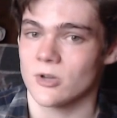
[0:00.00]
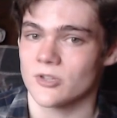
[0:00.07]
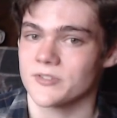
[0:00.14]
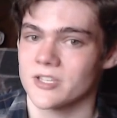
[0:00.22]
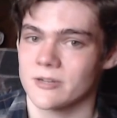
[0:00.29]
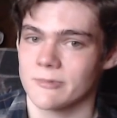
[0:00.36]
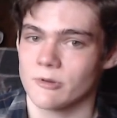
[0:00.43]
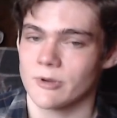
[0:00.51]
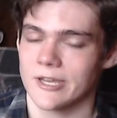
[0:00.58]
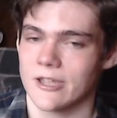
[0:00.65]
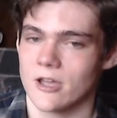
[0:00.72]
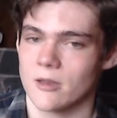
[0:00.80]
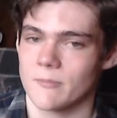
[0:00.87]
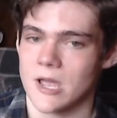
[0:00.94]
also going to be
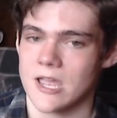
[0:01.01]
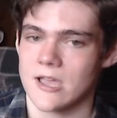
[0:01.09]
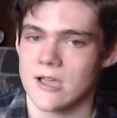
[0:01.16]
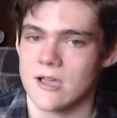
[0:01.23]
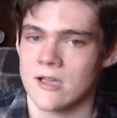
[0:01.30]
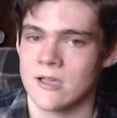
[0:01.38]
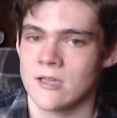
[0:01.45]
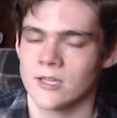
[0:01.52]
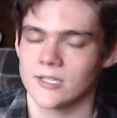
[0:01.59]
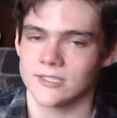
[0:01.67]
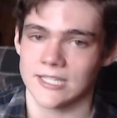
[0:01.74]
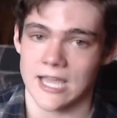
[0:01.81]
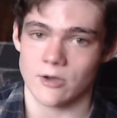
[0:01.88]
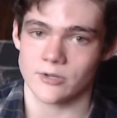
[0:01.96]
working on my
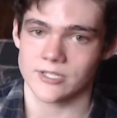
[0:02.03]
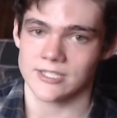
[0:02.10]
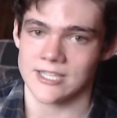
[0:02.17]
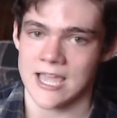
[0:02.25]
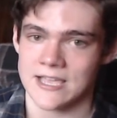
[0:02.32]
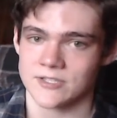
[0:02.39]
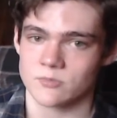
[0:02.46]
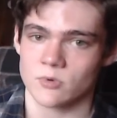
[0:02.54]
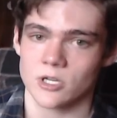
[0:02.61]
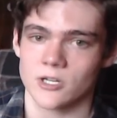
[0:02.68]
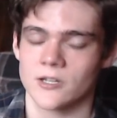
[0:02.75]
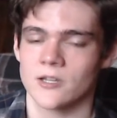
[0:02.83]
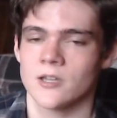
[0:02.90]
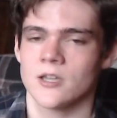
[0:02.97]
cloud class
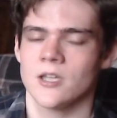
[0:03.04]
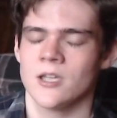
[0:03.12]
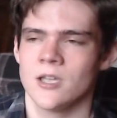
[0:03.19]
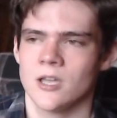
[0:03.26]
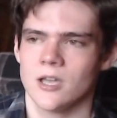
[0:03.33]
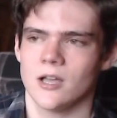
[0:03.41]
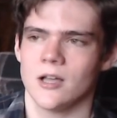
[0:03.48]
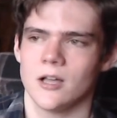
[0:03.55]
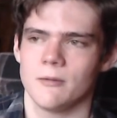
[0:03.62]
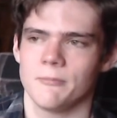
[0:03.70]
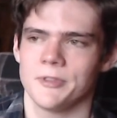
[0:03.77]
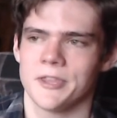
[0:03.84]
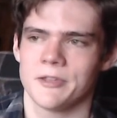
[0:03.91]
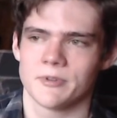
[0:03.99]
work,
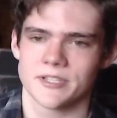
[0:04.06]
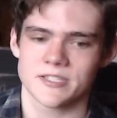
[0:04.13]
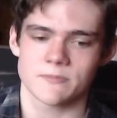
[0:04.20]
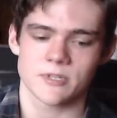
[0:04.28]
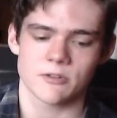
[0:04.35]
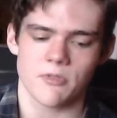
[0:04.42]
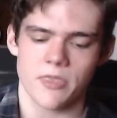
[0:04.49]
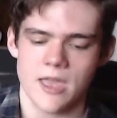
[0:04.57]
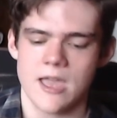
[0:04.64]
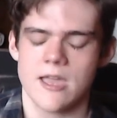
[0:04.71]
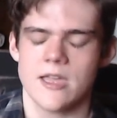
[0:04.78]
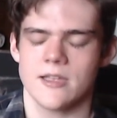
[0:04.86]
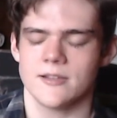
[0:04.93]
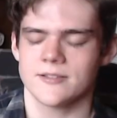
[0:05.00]
and then once I'm done with
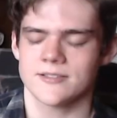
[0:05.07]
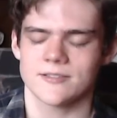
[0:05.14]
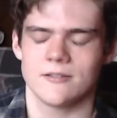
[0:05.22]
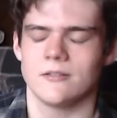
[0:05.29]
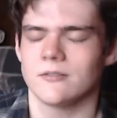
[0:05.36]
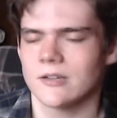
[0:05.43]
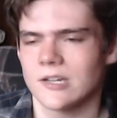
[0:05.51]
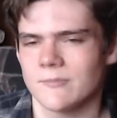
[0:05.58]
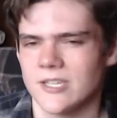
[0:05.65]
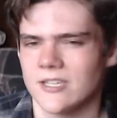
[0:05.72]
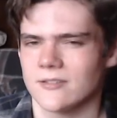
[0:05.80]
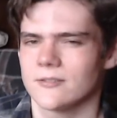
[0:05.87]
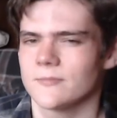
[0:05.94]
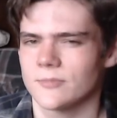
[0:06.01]
that, it's all going to
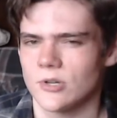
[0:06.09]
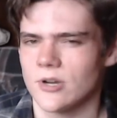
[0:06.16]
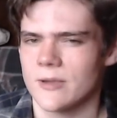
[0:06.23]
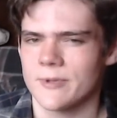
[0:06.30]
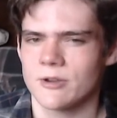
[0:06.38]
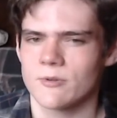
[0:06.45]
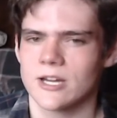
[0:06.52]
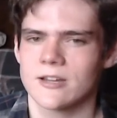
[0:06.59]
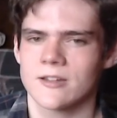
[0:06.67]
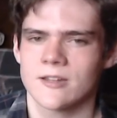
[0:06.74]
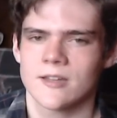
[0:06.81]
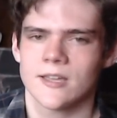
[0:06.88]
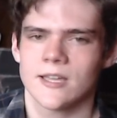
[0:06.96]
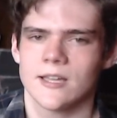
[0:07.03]
be programming work.
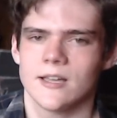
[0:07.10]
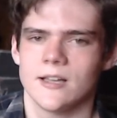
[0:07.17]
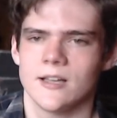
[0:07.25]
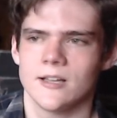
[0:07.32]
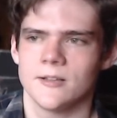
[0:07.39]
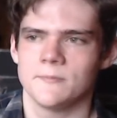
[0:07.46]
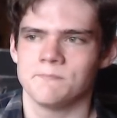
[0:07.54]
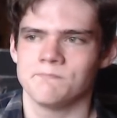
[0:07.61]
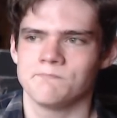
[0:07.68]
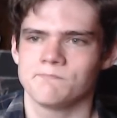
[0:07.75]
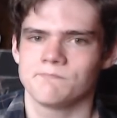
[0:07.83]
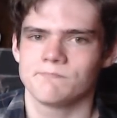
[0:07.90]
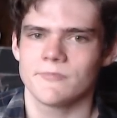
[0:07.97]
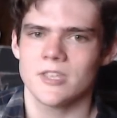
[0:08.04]

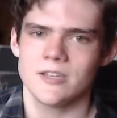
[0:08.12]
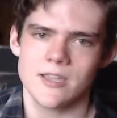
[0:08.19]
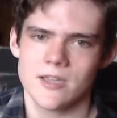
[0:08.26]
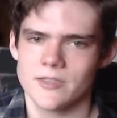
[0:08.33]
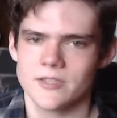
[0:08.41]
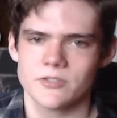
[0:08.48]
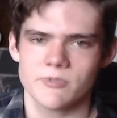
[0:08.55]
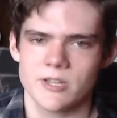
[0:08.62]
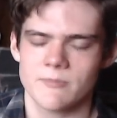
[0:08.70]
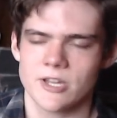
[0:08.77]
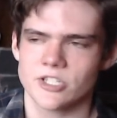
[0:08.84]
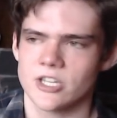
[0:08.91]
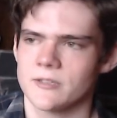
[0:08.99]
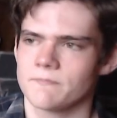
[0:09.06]
That's pretty
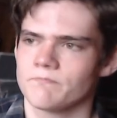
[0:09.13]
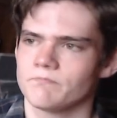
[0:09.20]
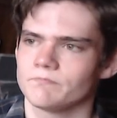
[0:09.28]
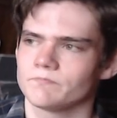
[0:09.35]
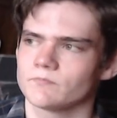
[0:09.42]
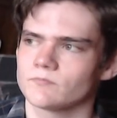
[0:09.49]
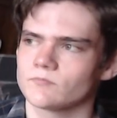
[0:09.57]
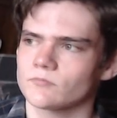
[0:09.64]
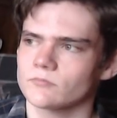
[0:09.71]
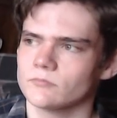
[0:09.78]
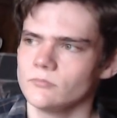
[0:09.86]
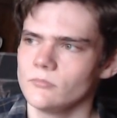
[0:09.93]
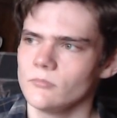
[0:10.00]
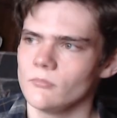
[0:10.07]
much it.
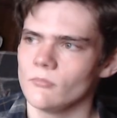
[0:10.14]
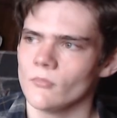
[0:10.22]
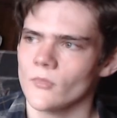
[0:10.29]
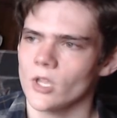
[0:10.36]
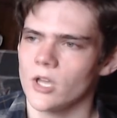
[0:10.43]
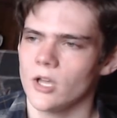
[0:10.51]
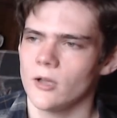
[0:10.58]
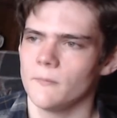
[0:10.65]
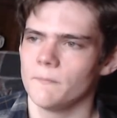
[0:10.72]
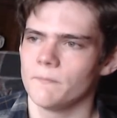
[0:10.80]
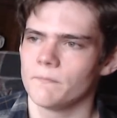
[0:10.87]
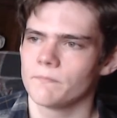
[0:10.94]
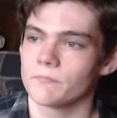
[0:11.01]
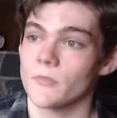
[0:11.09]
I'm